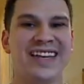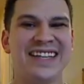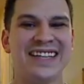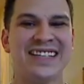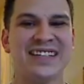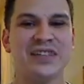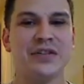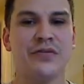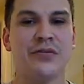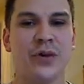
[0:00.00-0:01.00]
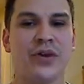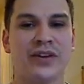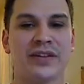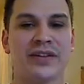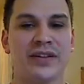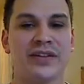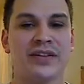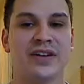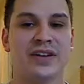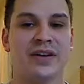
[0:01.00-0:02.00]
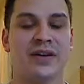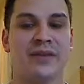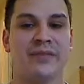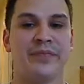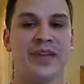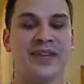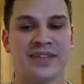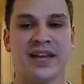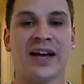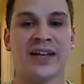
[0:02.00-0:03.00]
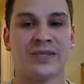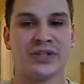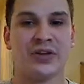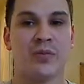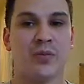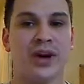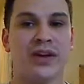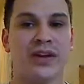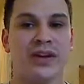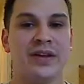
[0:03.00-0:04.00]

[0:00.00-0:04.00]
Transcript: There's still a void inside him somewhere.